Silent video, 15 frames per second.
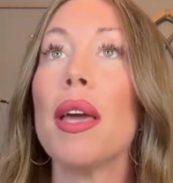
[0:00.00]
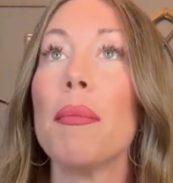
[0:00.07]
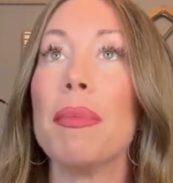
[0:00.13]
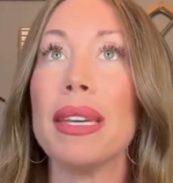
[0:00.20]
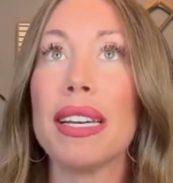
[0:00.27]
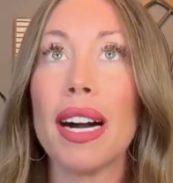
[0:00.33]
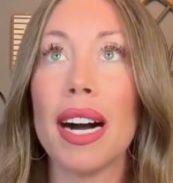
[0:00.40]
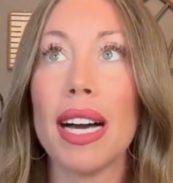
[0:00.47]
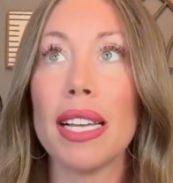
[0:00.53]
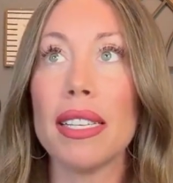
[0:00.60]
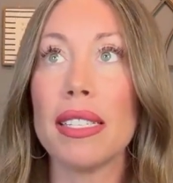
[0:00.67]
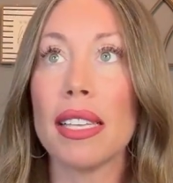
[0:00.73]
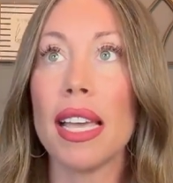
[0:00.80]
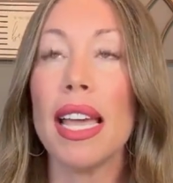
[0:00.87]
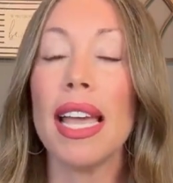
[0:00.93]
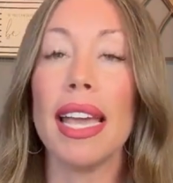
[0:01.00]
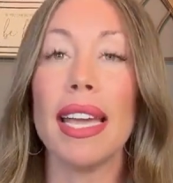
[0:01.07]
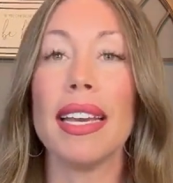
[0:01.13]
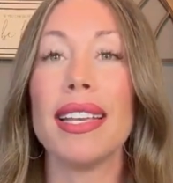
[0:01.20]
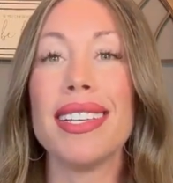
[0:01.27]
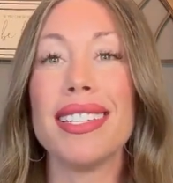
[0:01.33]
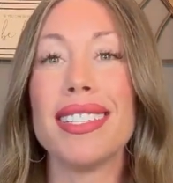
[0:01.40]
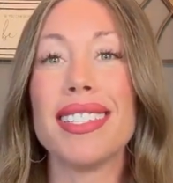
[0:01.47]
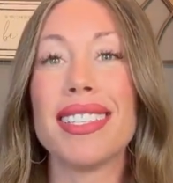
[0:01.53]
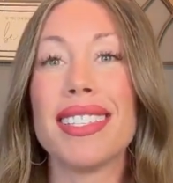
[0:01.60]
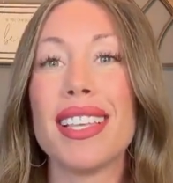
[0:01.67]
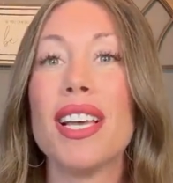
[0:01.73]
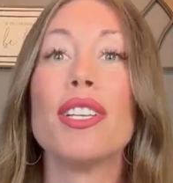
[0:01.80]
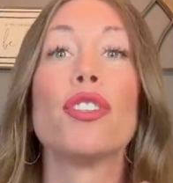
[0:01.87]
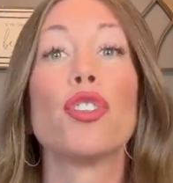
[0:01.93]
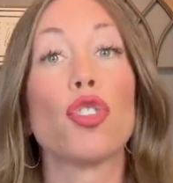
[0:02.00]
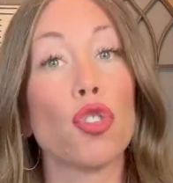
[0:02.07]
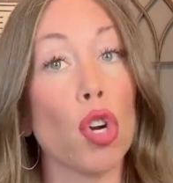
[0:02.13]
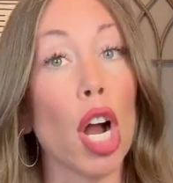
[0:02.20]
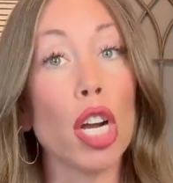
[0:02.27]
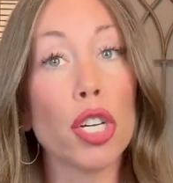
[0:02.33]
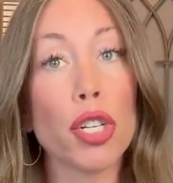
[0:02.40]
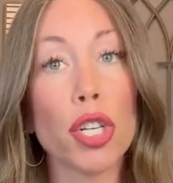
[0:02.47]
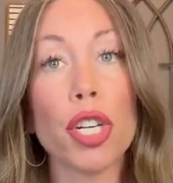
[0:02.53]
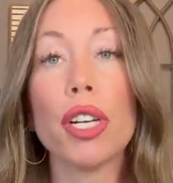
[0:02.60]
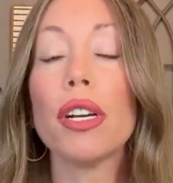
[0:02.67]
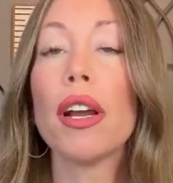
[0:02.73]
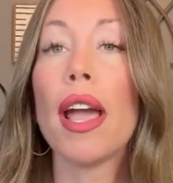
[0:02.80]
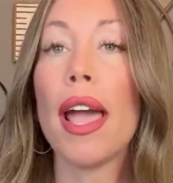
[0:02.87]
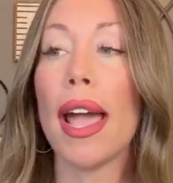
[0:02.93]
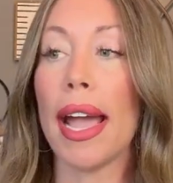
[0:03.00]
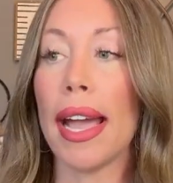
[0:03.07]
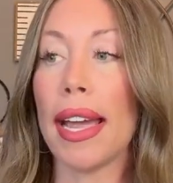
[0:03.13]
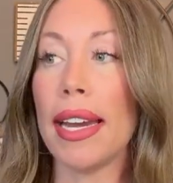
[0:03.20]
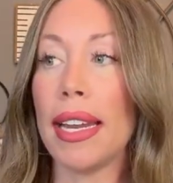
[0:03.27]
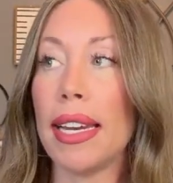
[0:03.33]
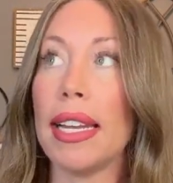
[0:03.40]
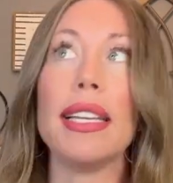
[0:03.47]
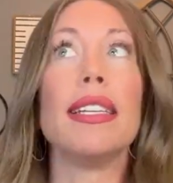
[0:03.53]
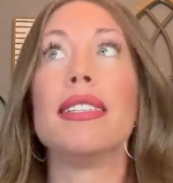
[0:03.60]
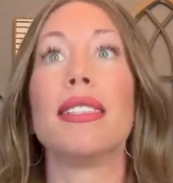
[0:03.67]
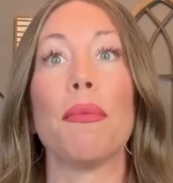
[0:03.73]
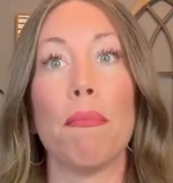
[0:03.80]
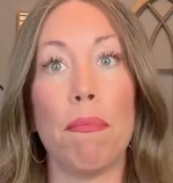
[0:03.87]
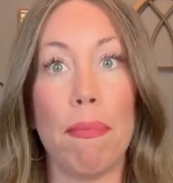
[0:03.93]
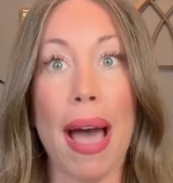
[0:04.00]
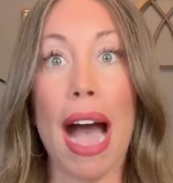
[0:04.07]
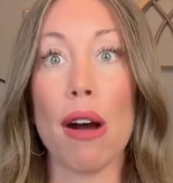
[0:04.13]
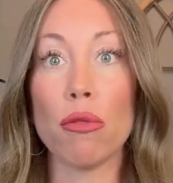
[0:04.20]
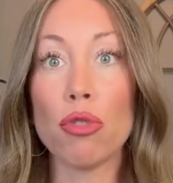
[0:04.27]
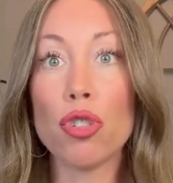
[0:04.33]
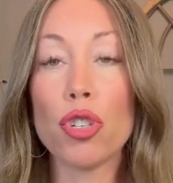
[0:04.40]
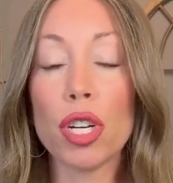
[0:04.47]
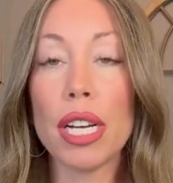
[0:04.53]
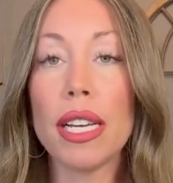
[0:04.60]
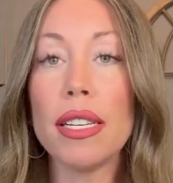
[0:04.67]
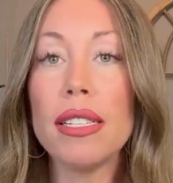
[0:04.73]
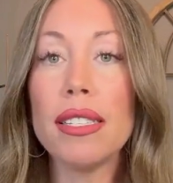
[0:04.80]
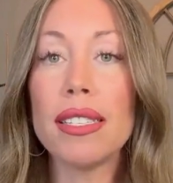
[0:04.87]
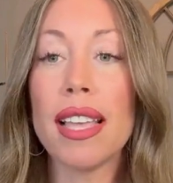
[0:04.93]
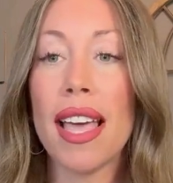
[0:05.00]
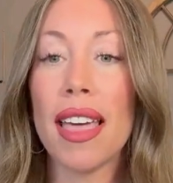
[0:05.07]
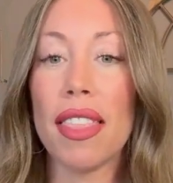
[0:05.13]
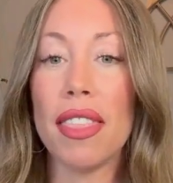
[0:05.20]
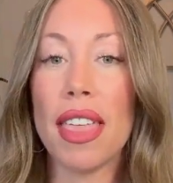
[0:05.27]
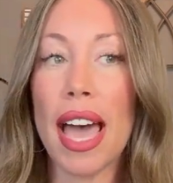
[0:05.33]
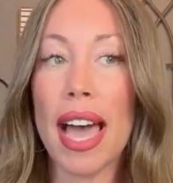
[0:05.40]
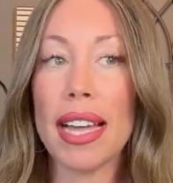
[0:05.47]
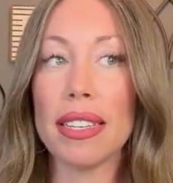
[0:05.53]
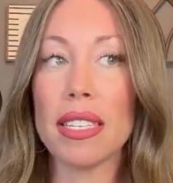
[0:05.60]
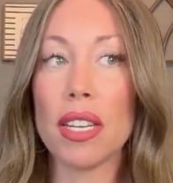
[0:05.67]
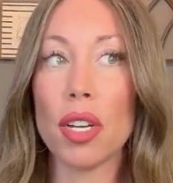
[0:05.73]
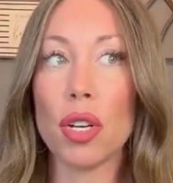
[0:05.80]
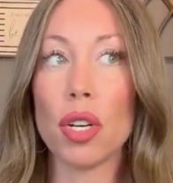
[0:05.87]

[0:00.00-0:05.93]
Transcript: because it is structure and it is boundaries that